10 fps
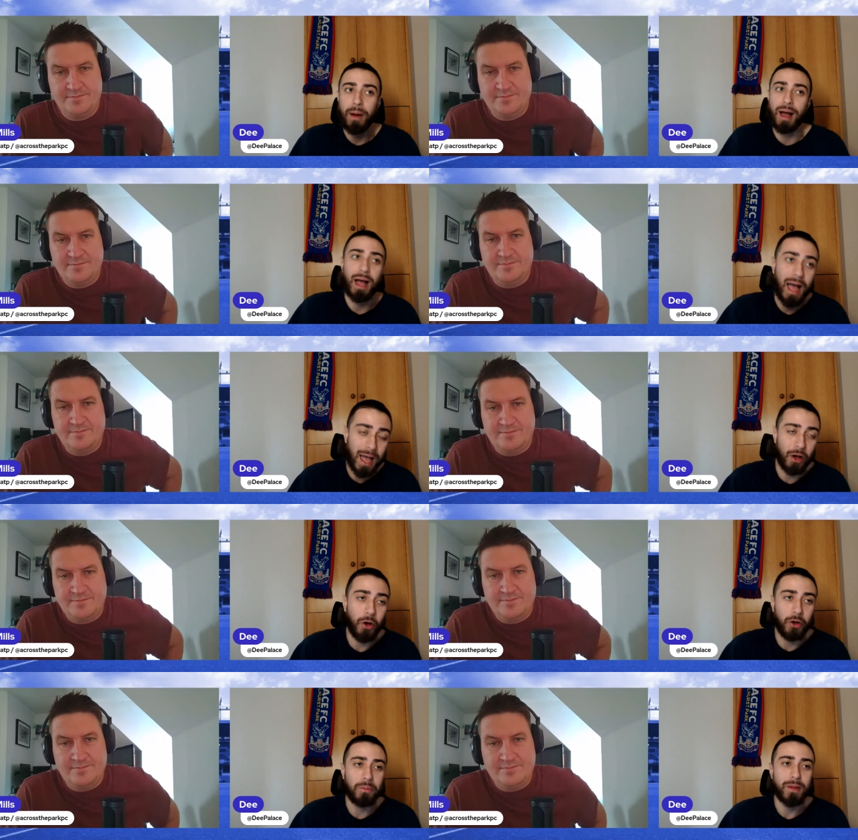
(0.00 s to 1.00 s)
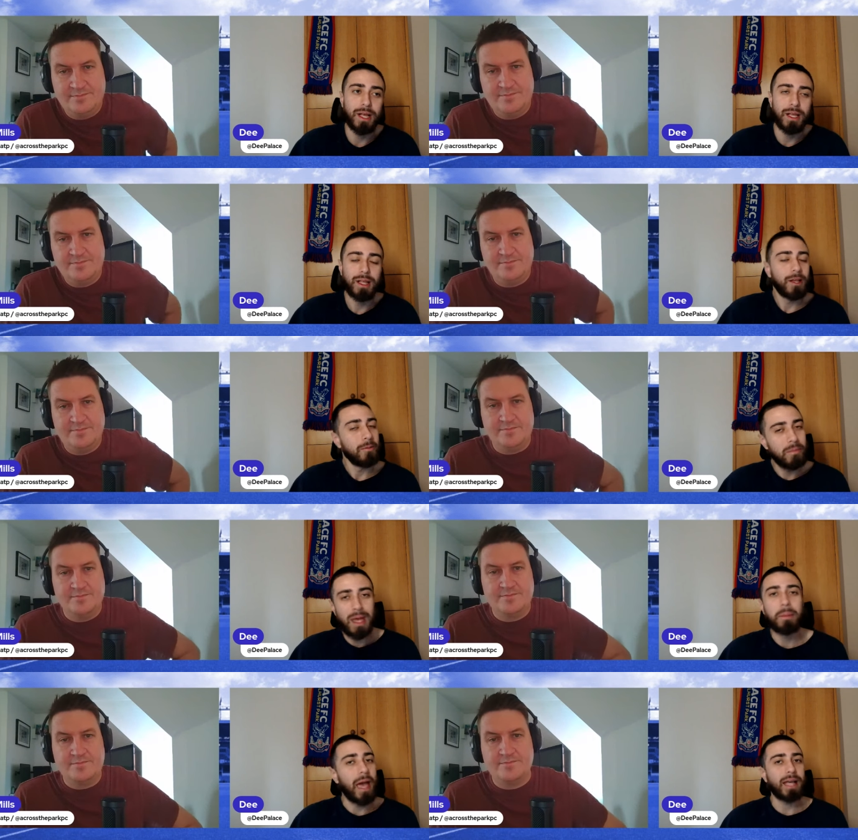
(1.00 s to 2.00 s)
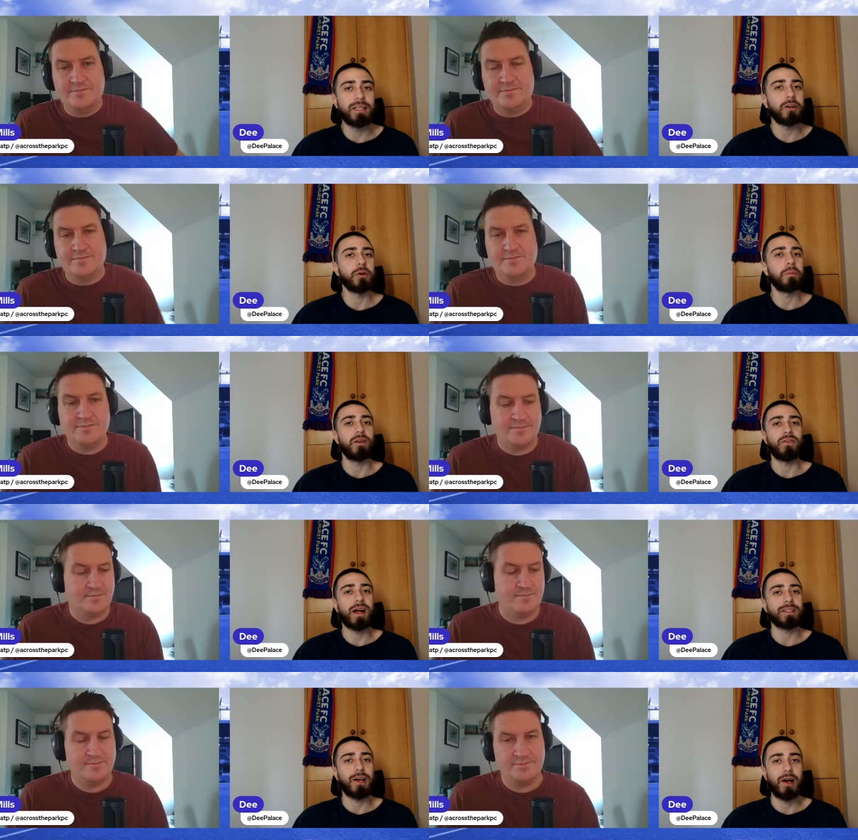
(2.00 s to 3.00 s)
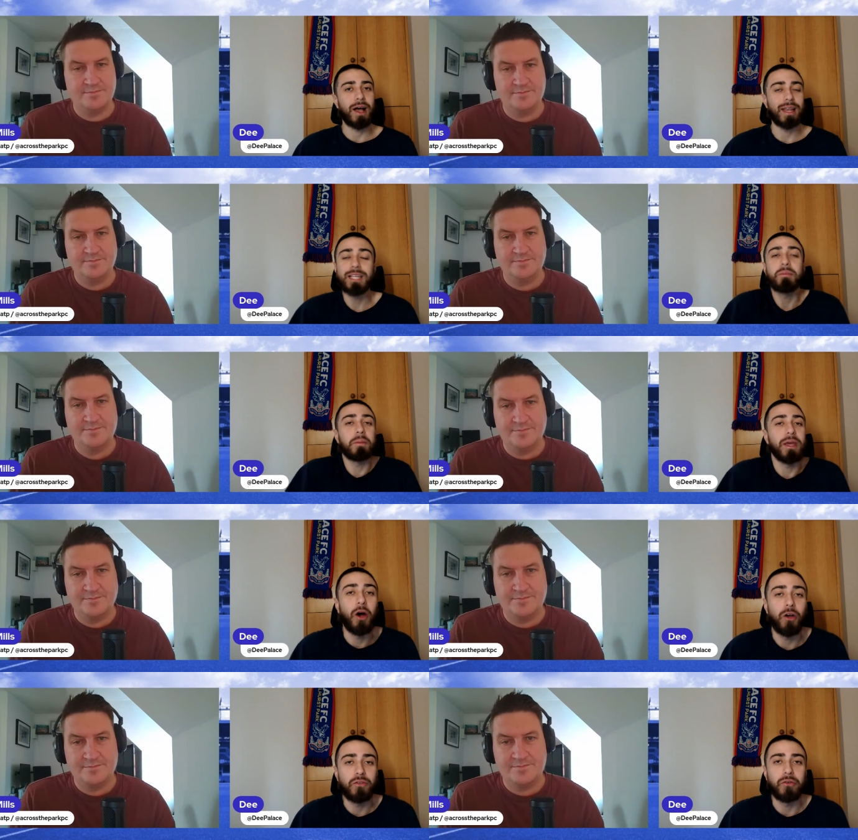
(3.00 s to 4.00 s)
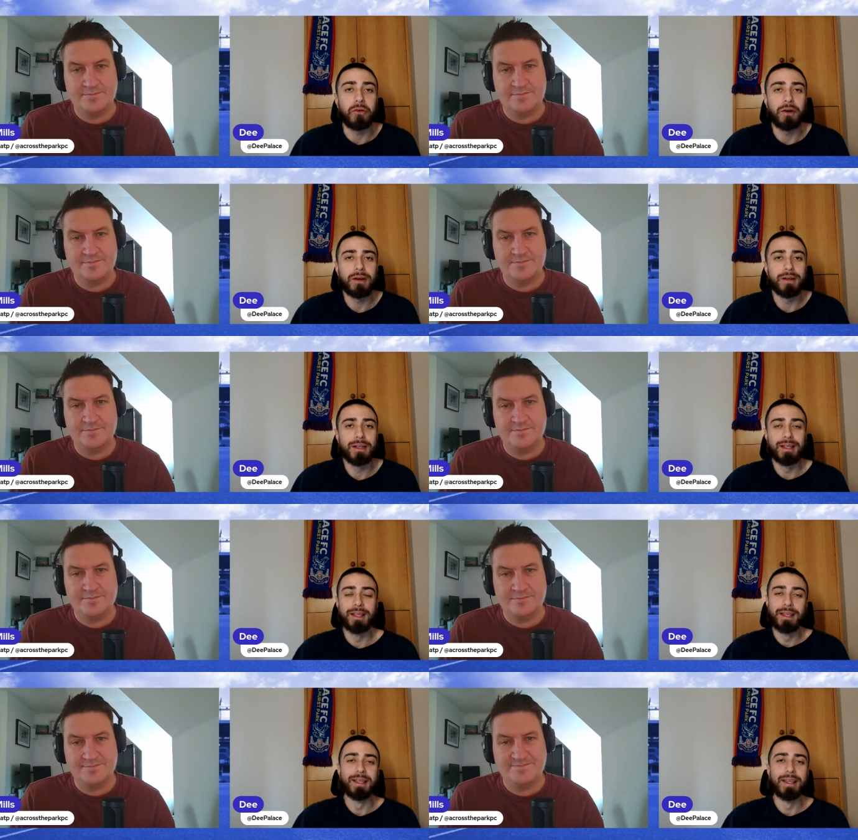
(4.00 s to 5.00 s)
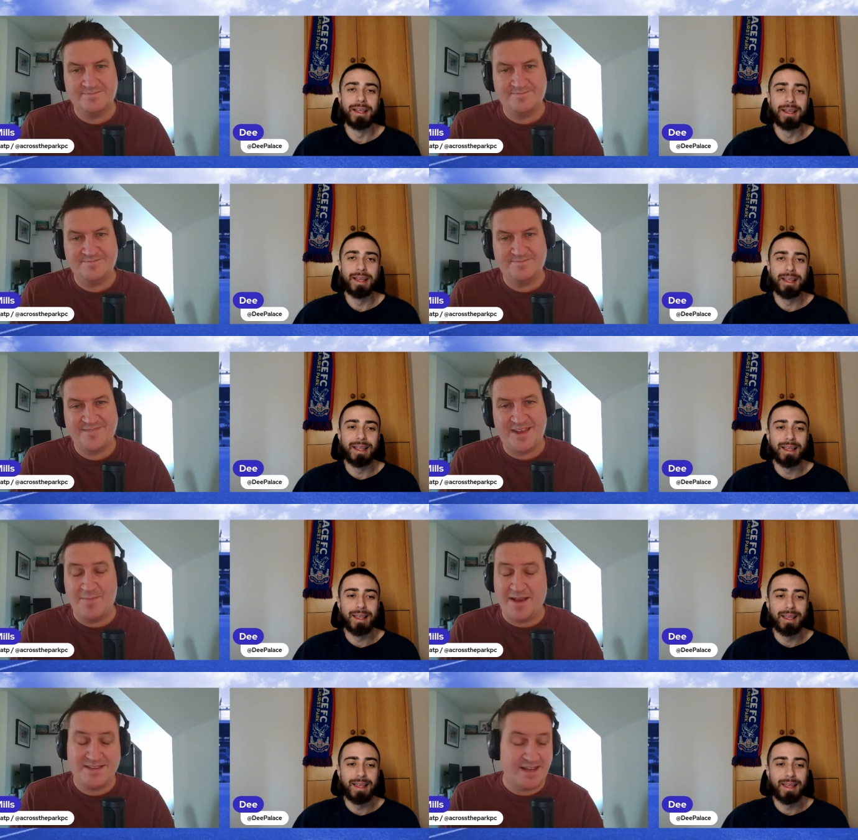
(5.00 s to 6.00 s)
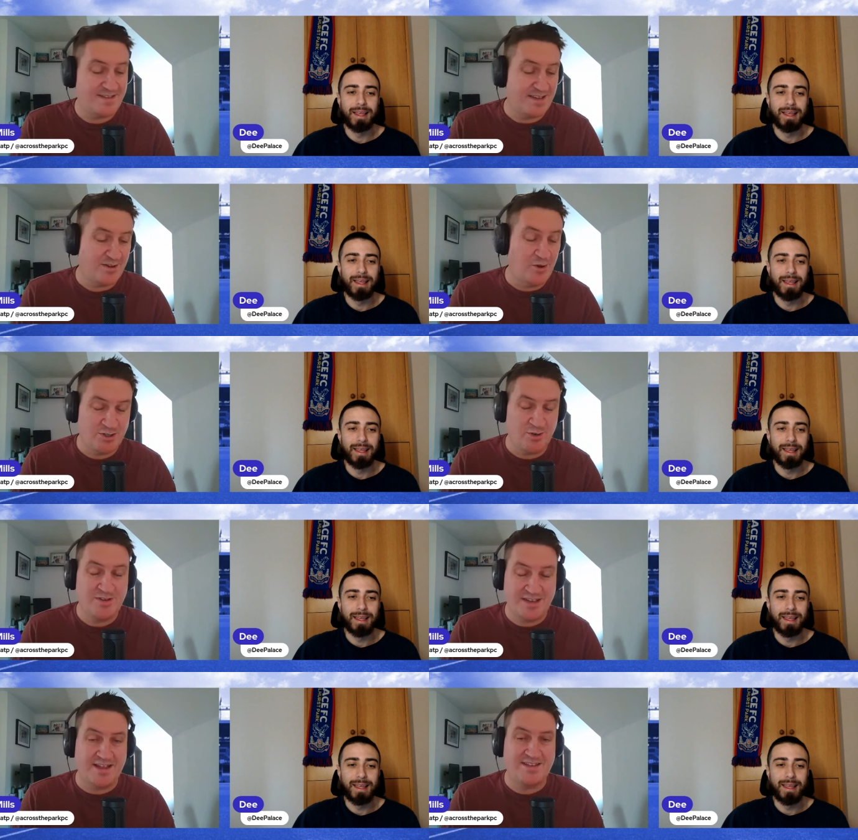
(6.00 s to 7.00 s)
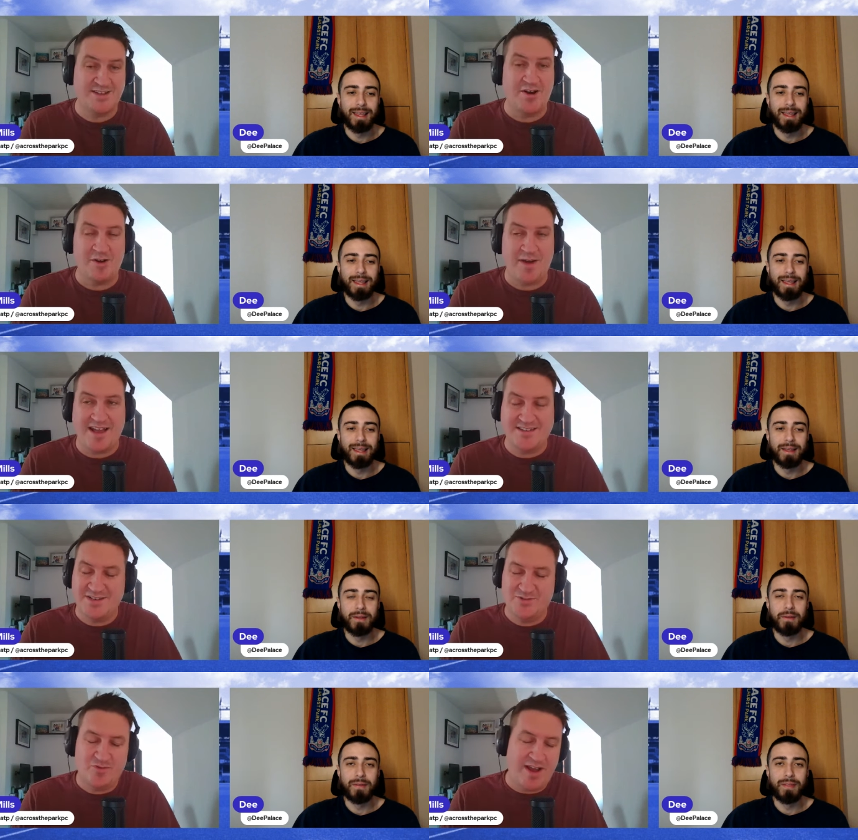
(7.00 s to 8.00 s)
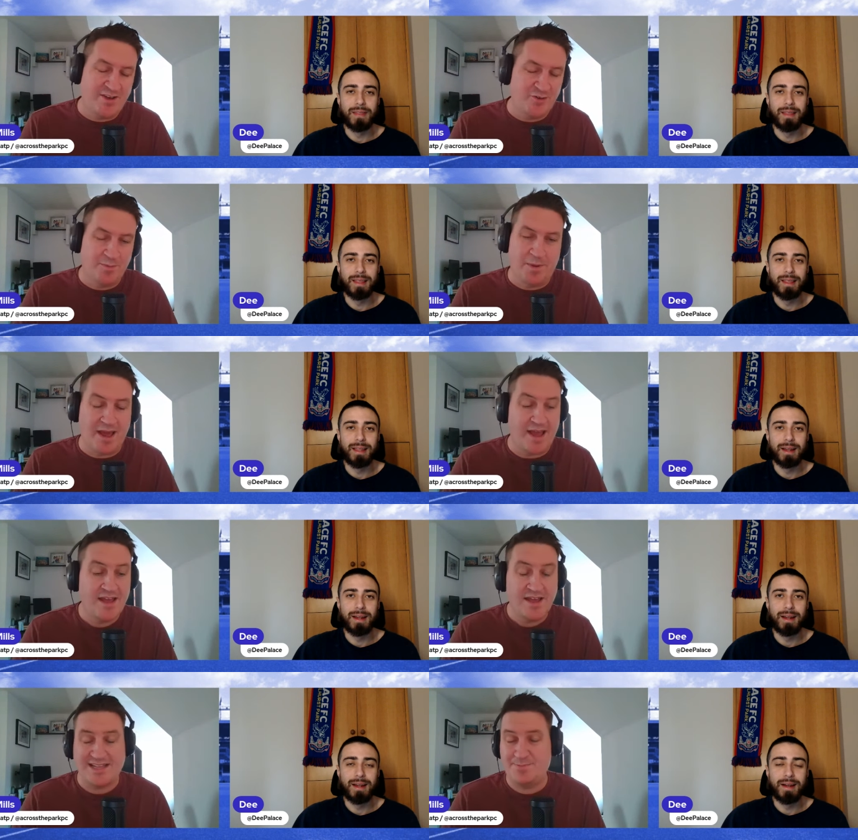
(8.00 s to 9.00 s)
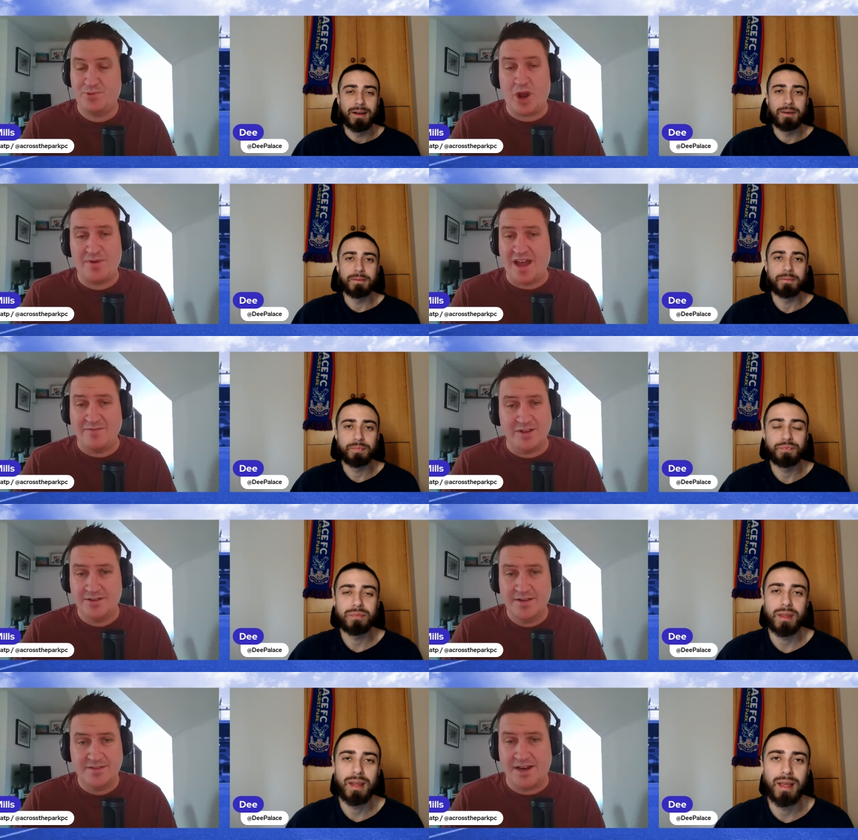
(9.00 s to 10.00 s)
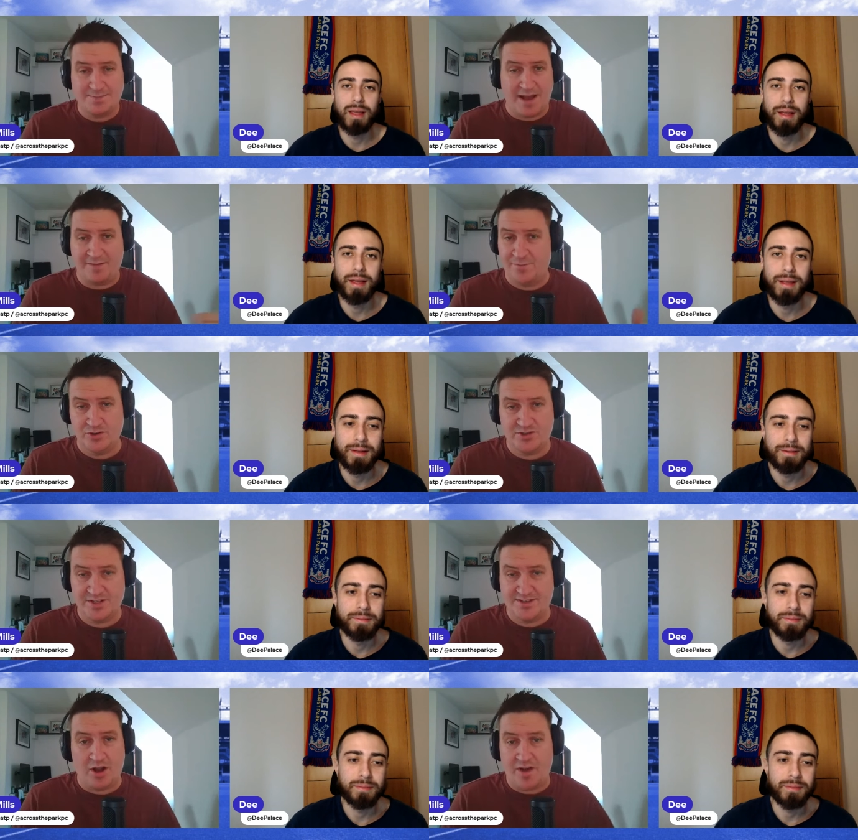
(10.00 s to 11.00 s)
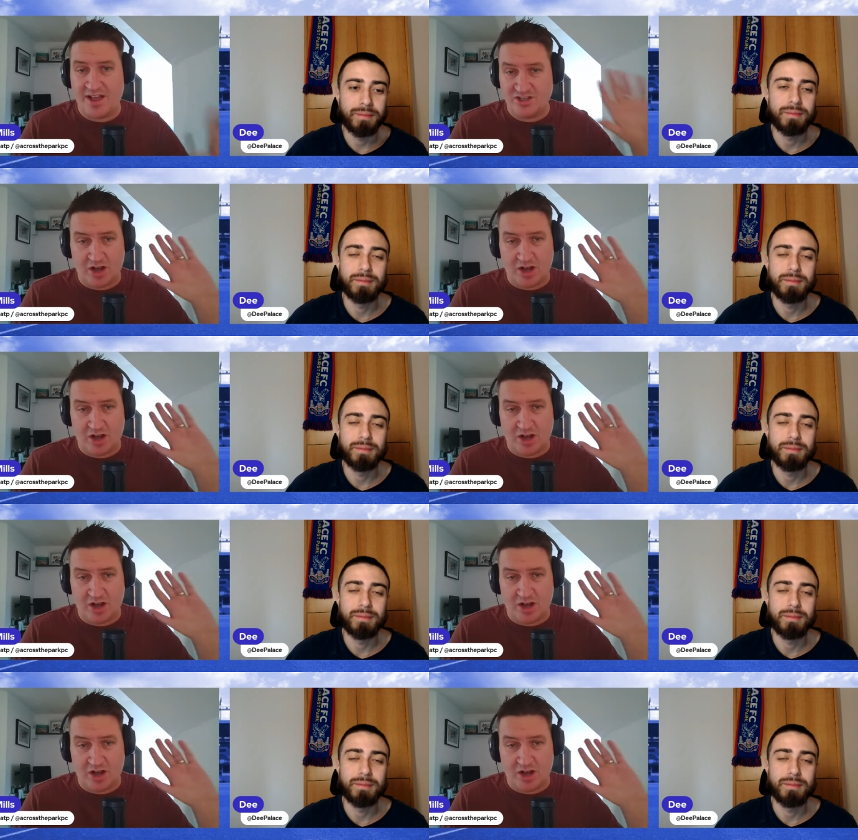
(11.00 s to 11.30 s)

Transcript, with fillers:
Speaker 1: but at home, maybe Eze could be the factor, and that's me being hopeful
Speaker 2: it makes sense. I can also see that scenario. Eze is a really good player. It's proper Everton that he's back for us. It's it's